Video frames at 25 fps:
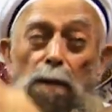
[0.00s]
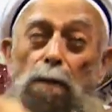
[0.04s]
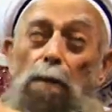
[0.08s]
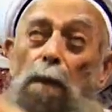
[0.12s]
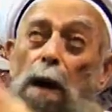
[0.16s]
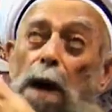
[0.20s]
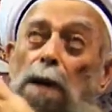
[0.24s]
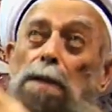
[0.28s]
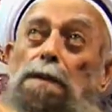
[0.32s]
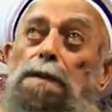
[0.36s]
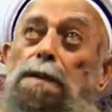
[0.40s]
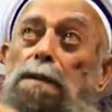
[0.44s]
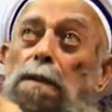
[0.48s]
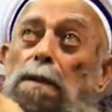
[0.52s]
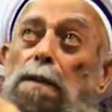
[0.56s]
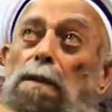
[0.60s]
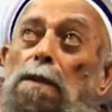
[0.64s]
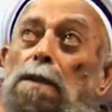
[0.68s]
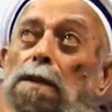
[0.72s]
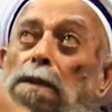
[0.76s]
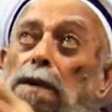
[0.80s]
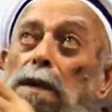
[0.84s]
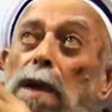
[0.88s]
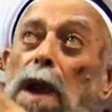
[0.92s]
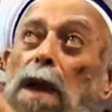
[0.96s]
but
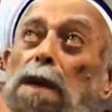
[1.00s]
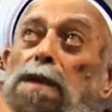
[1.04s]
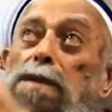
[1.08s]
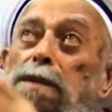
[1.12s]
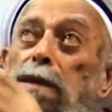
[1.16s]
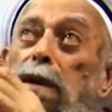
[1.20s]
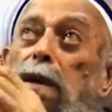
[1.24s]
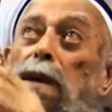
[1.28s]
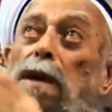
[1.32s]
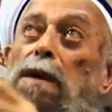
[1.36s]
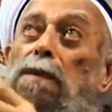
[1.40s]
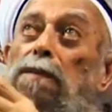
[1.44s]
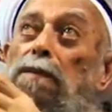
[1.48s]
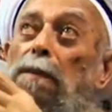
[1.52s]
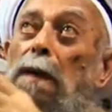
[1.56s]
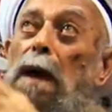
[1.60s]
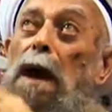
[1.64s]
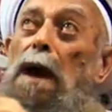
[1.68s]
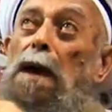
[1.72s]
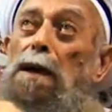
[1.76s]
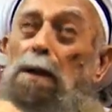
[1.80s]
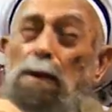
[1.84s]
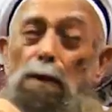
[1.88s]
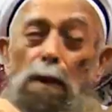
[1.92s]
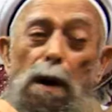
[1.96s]
that if
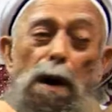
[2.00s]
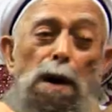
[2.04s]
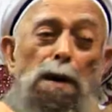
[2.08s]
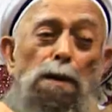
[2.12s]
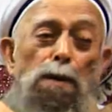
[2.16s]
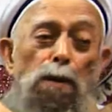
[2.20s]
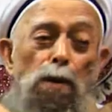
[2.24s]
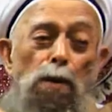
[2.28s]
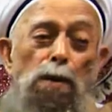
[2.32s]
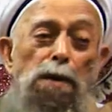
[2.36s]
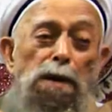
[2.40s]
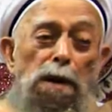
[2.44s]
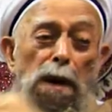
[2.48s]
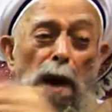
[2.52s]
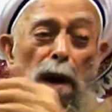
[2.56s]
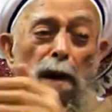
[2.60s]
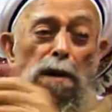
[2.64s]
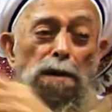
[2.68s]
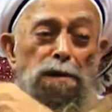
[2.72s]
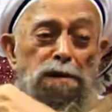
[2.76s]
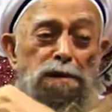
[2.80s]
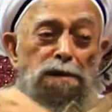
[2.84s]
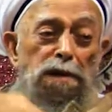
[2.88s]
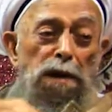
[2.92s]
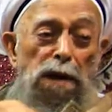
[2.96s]
anyone looking
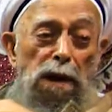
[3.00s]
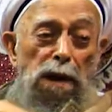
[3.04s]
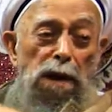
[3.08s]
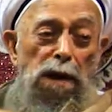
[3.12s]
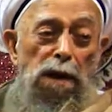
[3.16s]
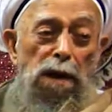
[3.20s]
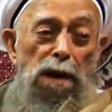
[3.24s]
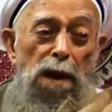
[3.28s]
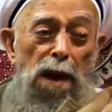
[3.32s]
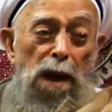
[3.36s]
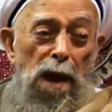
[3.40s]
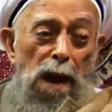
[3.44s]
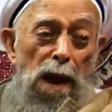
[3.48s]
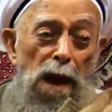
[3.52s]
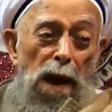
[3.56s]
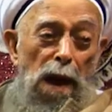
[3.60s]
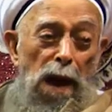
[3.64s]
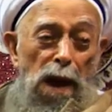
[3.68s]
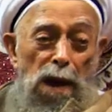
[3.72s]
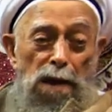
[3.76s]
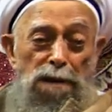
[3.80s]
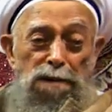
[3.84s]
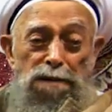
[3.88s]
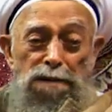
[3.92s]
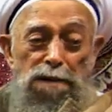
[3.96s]
and seeing
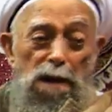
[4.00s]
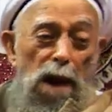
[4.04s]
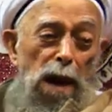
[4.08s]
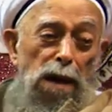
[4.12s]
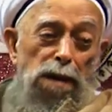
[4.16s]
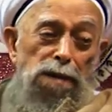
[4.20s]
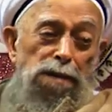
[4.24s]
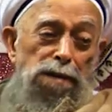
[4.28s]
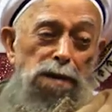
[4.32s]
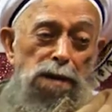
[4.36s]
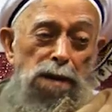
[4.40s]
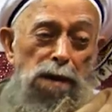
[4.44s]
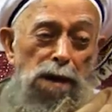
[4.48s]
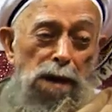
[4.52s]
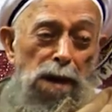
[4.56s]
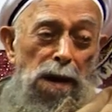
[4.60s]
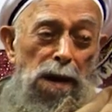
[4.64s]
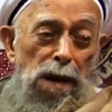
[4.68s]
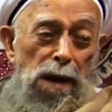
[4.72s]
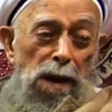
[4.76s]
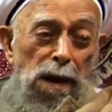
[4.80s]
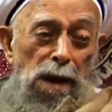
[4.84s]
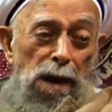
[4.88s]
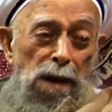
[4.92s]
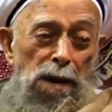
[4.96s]
as that
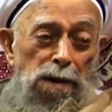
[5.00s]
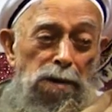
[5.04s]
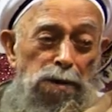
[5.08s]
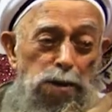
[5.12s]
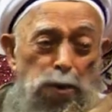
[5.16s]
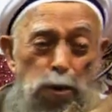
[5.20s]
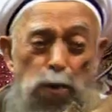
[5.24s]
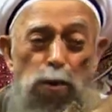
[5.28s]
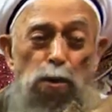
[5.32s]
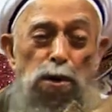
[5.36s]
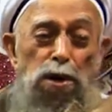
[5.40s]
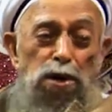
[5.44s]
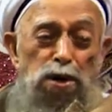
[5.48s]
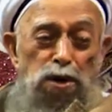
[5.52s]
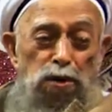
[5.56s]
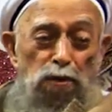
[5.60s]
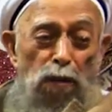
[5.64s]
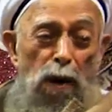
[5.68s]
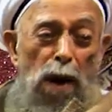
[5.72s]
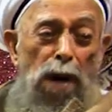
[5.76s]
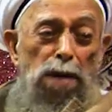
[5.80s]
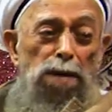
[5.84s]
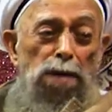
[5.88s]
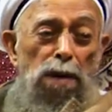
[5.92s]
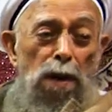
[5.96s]
Jewish
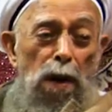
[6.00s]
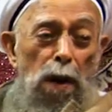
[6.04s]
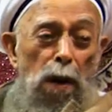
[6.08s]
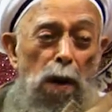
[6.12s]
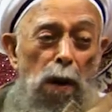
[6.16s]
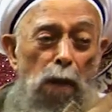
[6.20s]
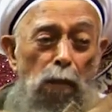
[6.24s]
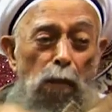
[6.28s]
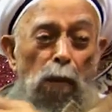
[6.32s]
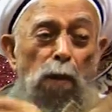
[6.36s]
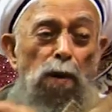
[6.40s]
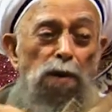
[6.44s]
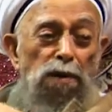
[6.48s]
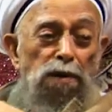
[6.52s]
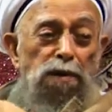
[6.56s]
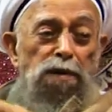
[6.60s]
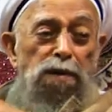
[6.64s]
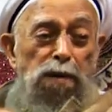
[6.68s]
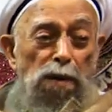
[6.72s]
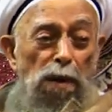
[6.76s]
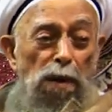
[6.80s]
one was